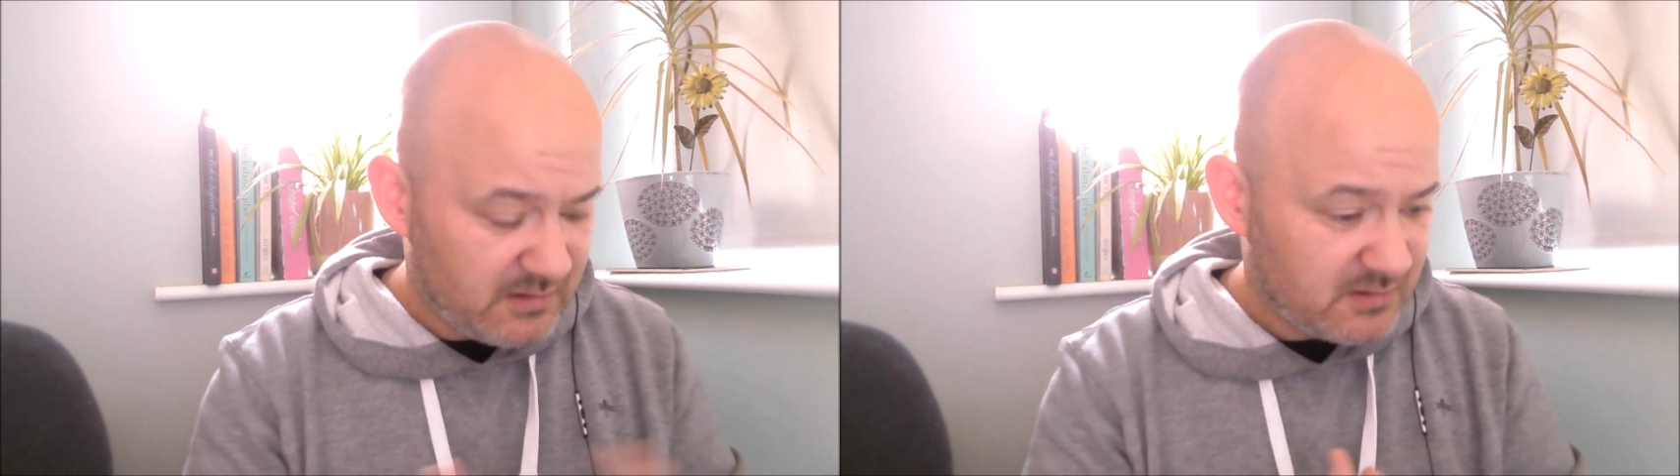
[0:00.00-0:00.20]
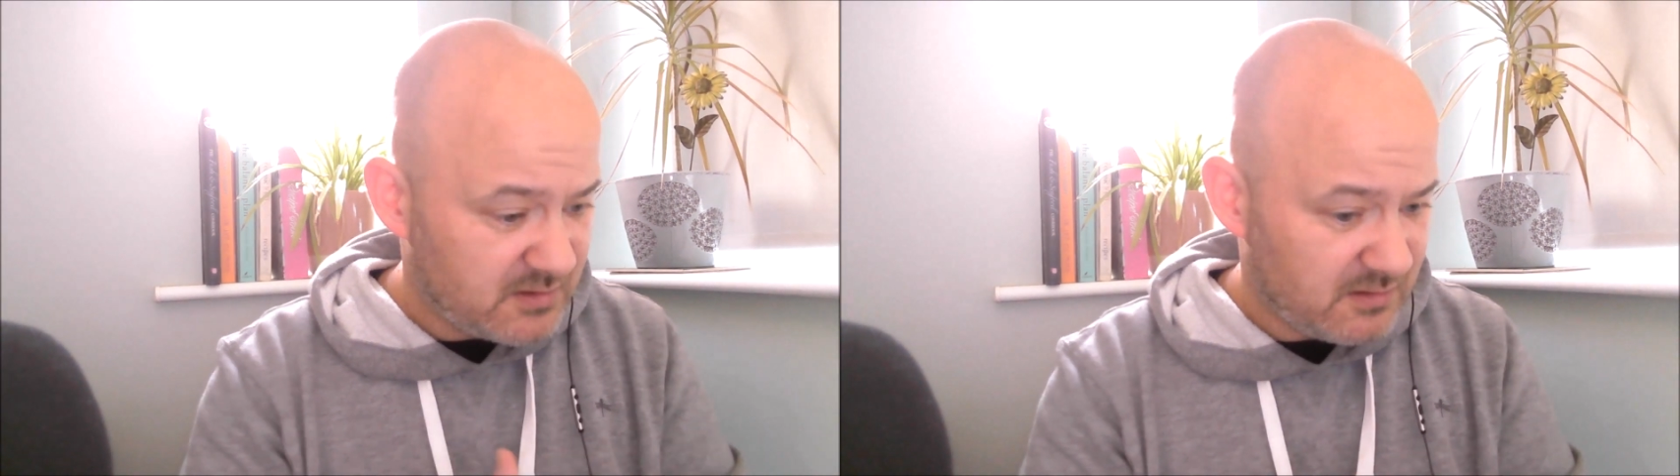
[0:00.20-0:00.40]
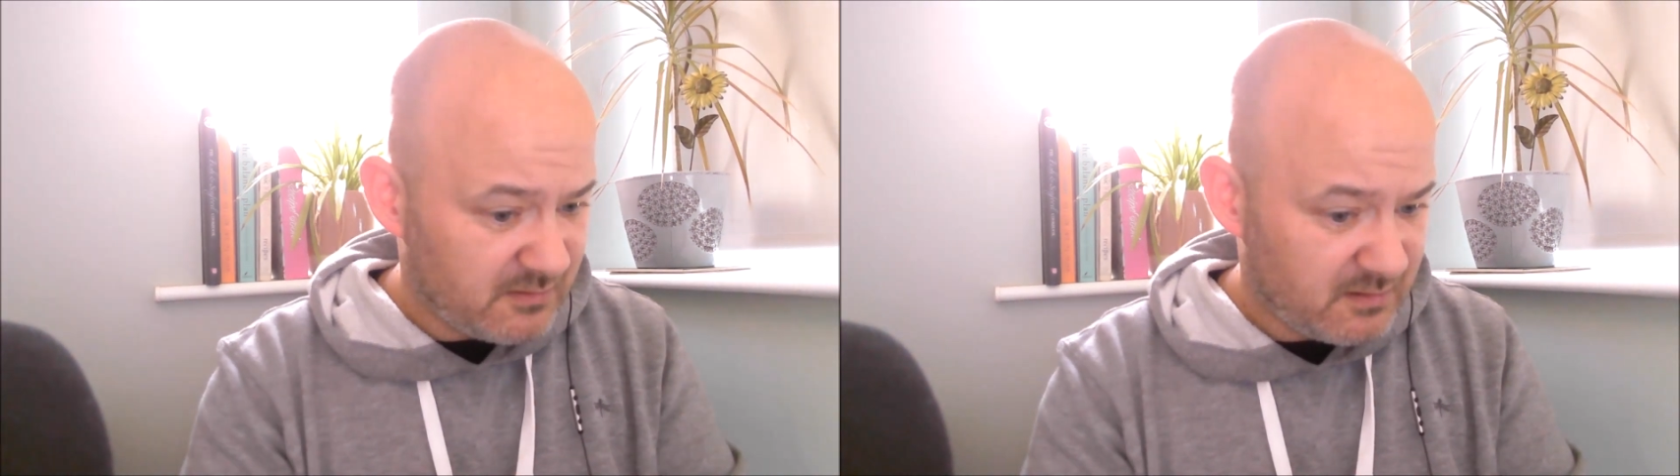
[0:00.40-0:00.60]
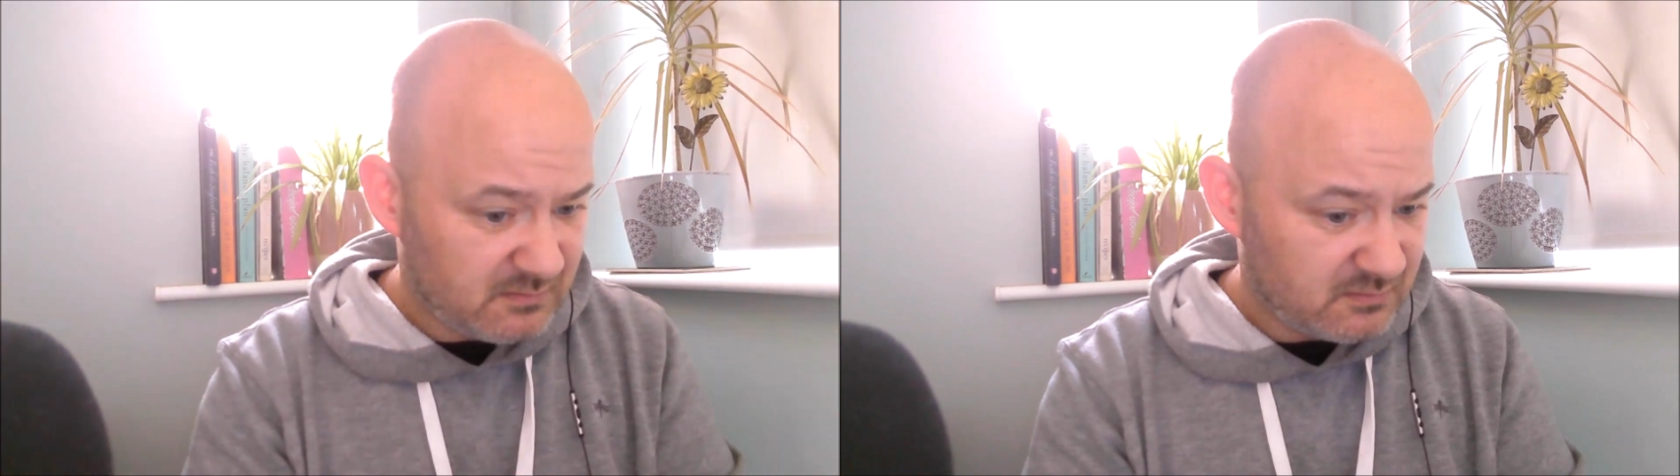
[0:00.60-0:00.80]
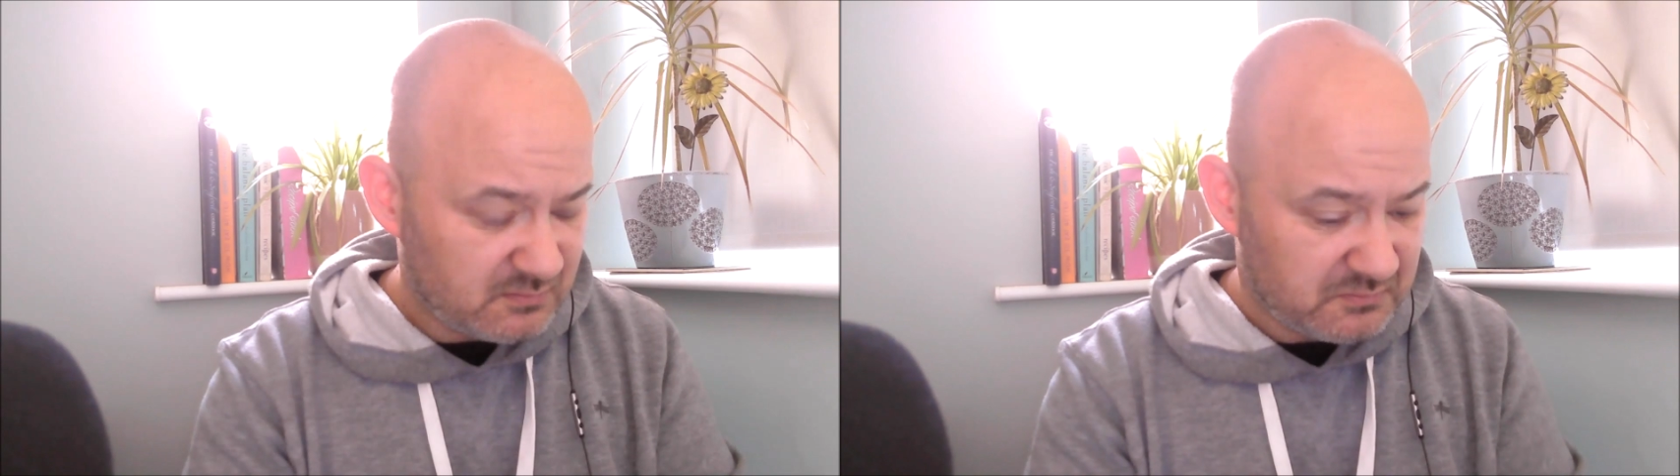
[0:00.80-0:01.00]
don't know.
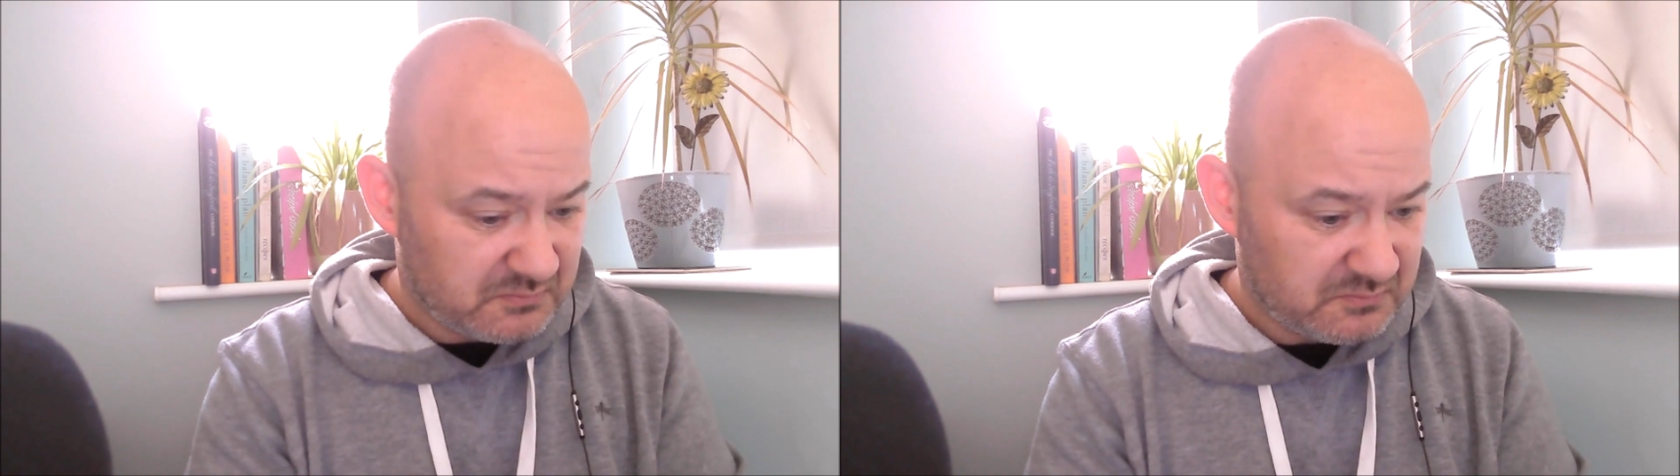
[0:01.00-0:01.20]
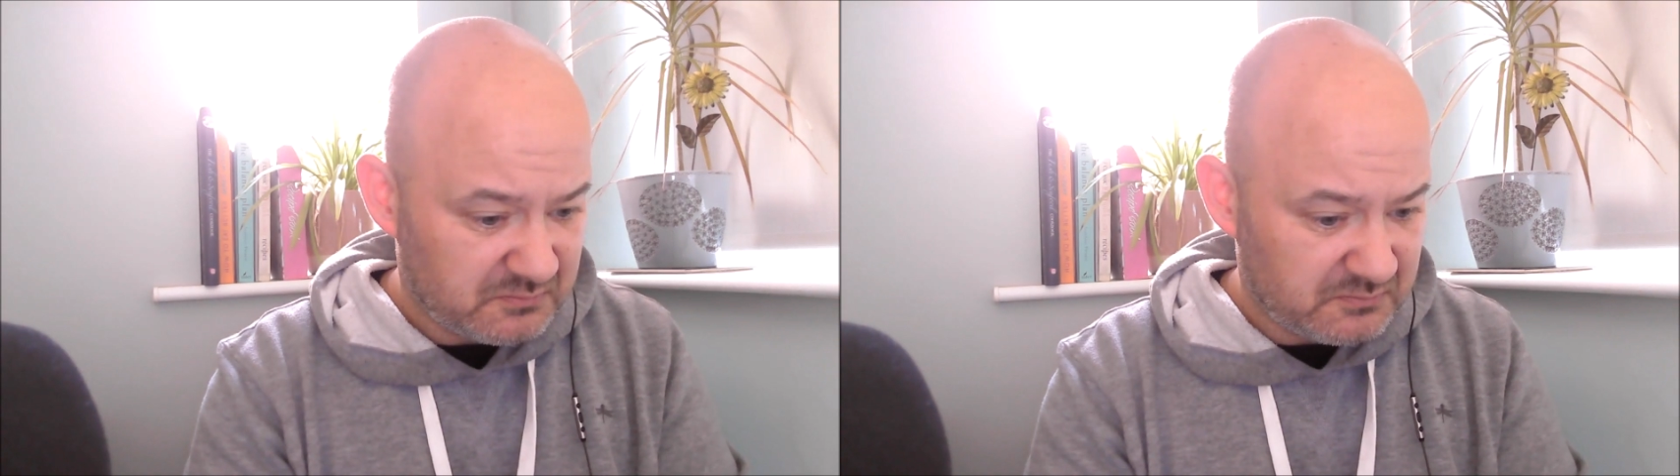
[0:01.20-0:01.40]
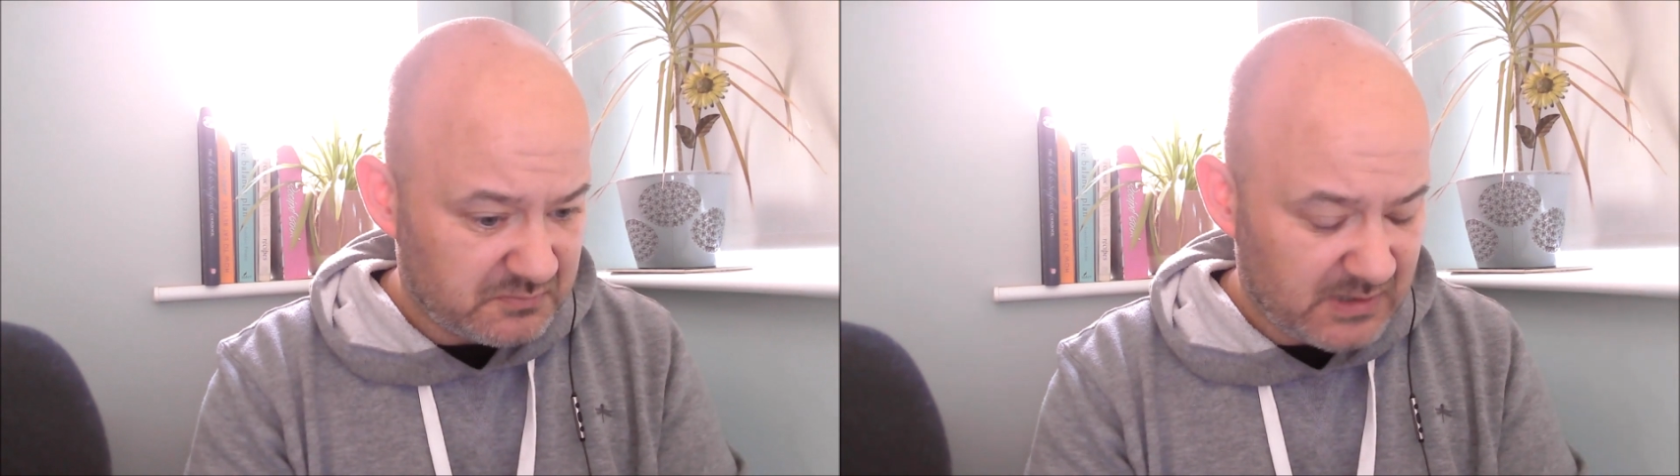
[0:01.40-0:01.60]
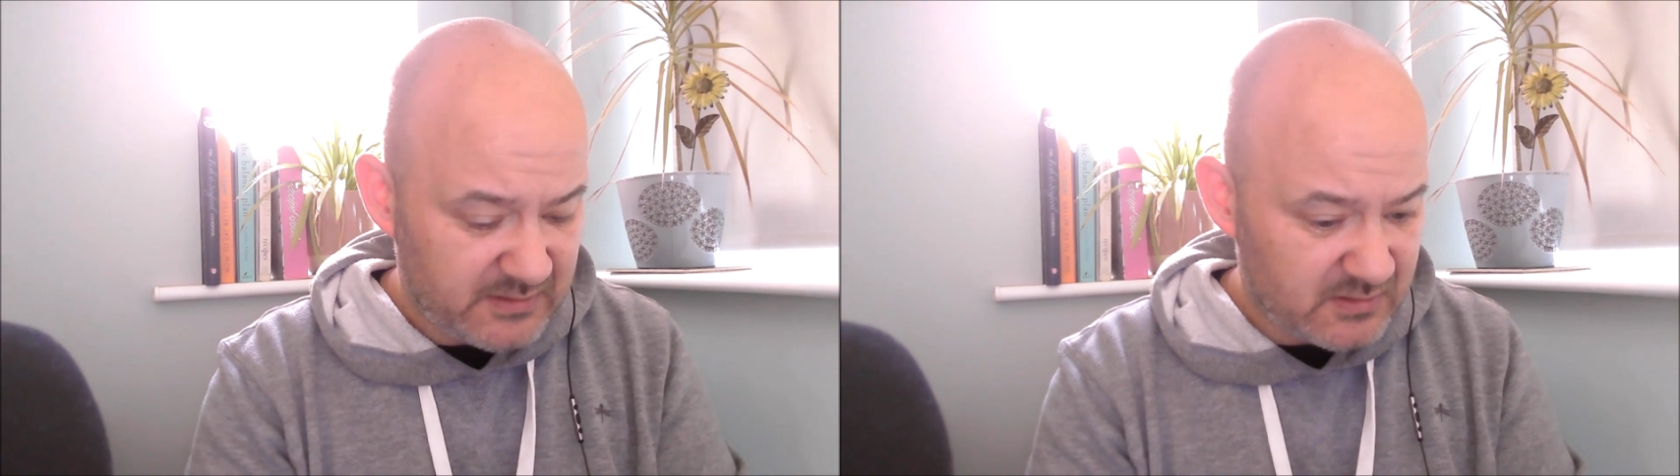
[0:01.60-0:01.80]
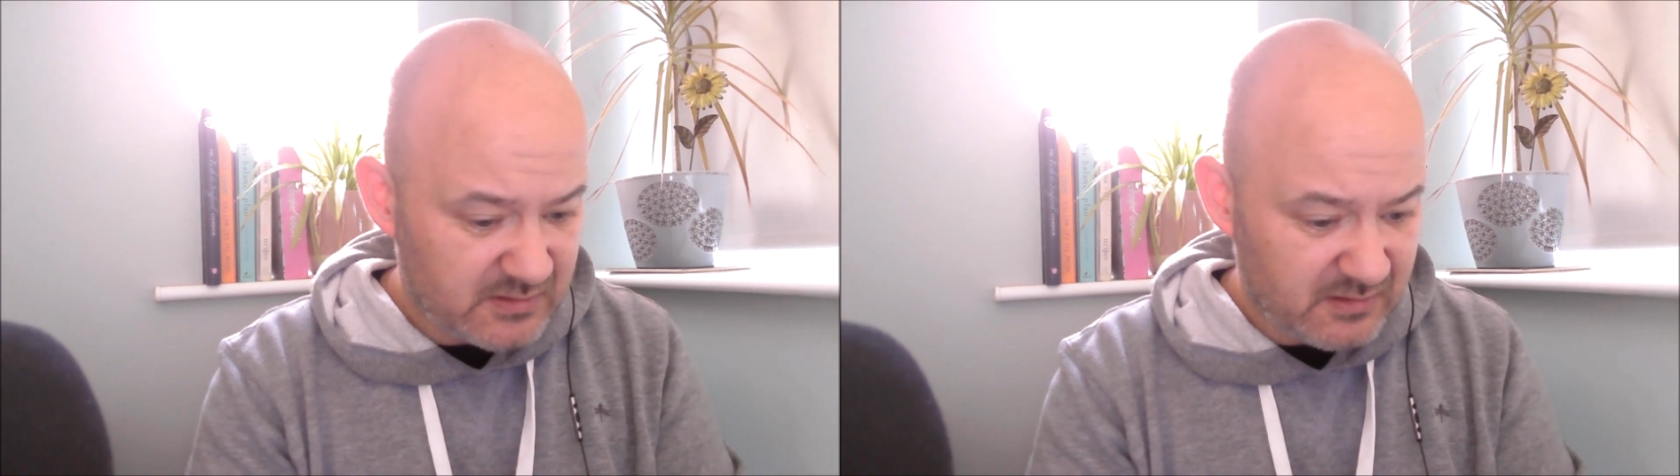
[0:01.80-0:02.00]
I
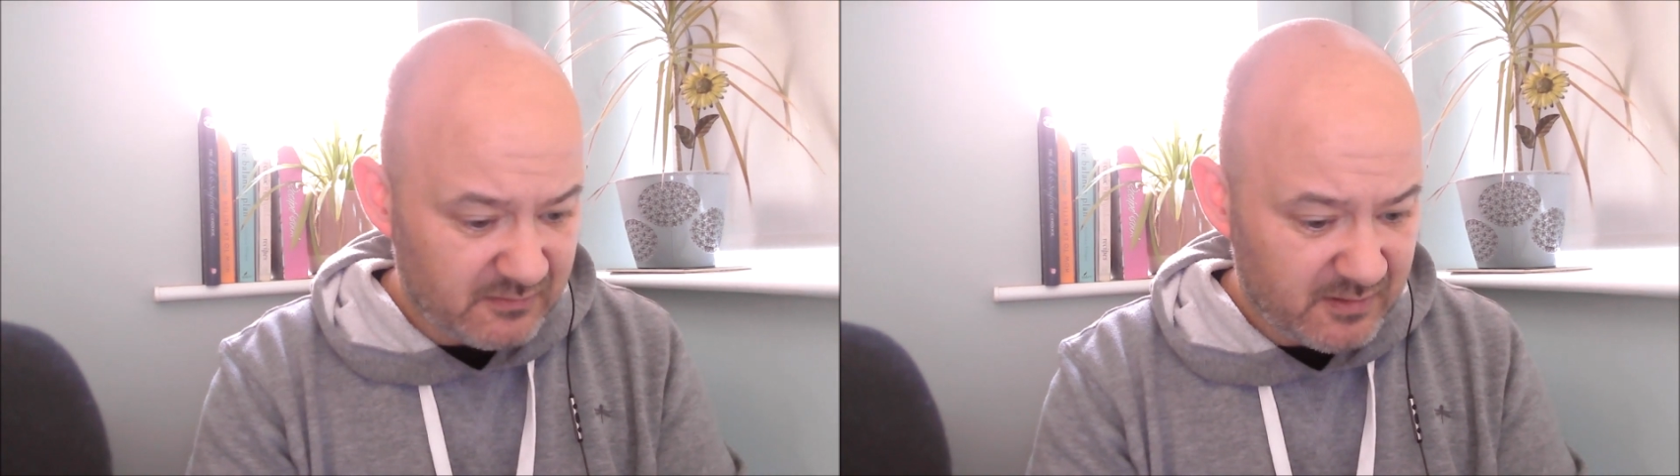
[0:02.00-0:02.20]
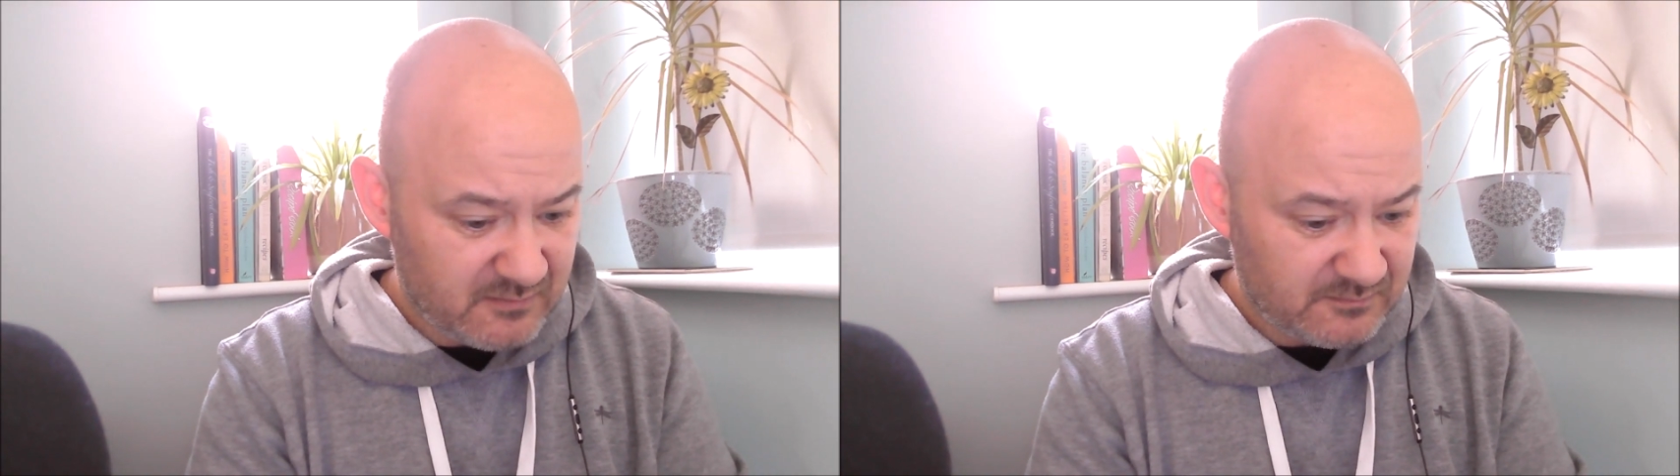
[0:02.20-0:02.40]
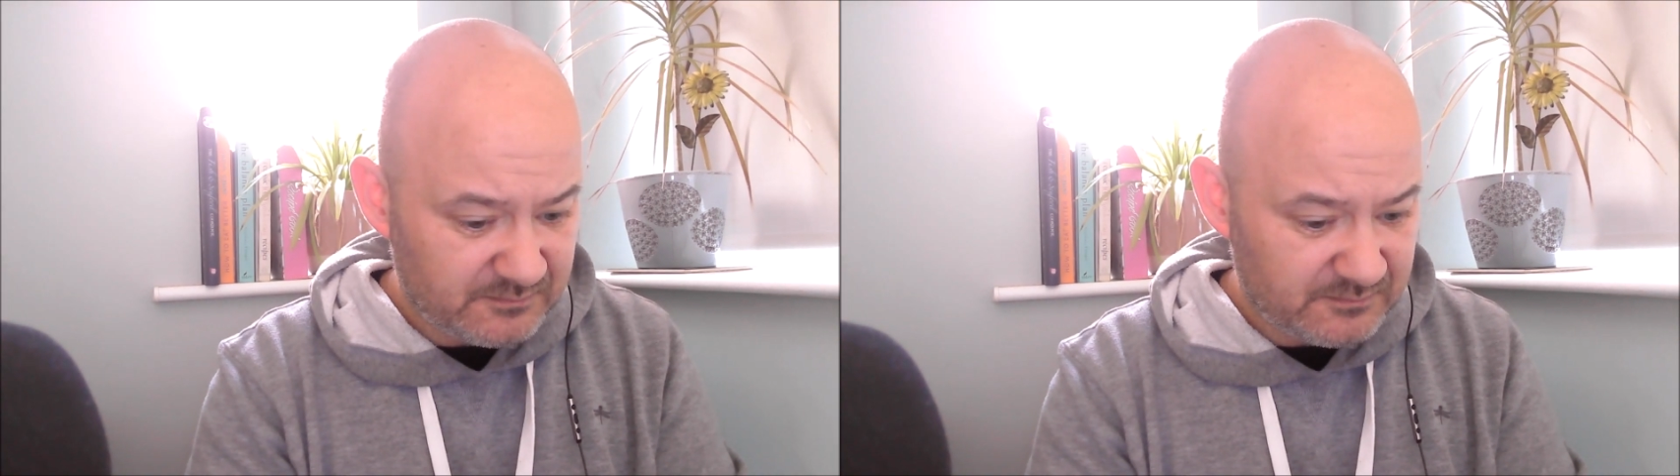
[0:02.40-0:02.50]
just don't know.